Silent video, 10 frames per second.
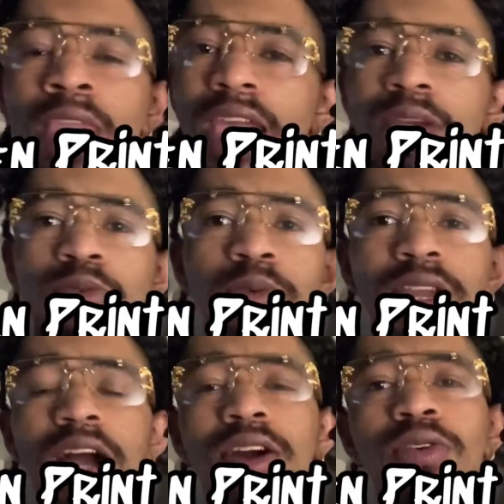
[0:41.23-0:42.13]
and what we
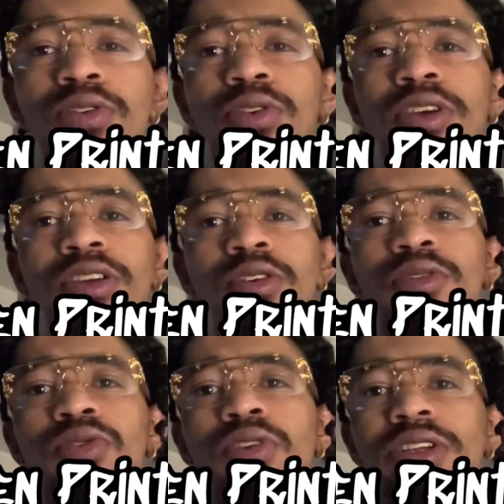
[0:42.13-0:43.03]
got going on here
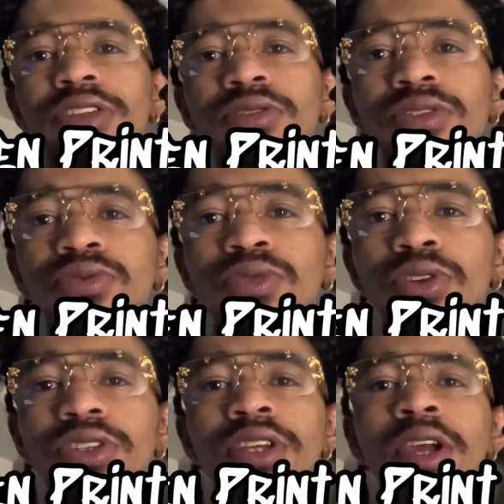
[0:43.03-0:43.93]
overall at Dreams of
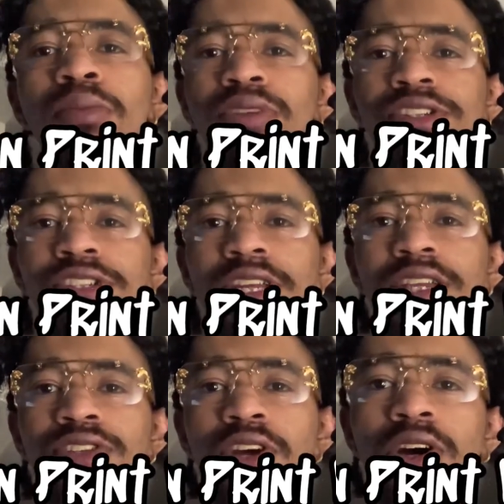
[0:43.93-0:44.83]
Rulers.
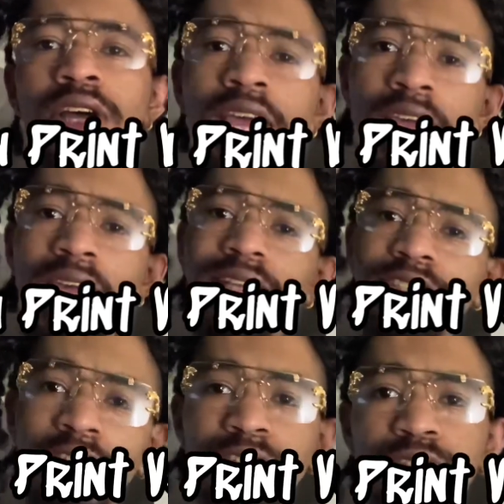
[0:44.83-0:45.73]
Appreciate y'all, and
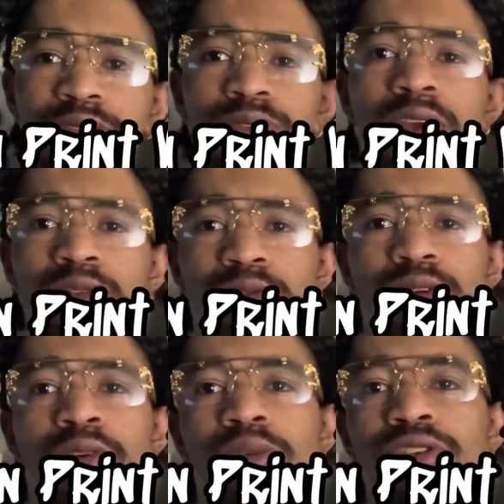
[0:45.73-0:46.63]
stay tuned through the
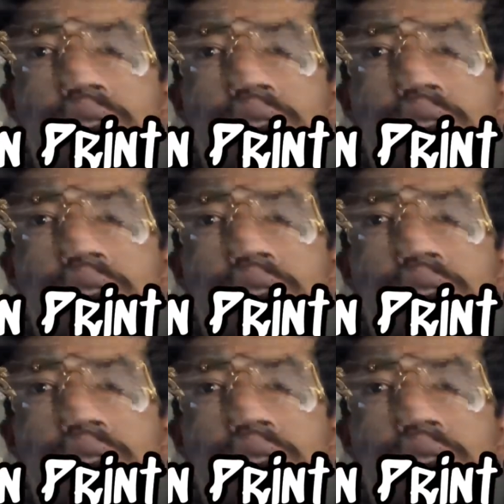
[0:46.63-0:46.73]
commercial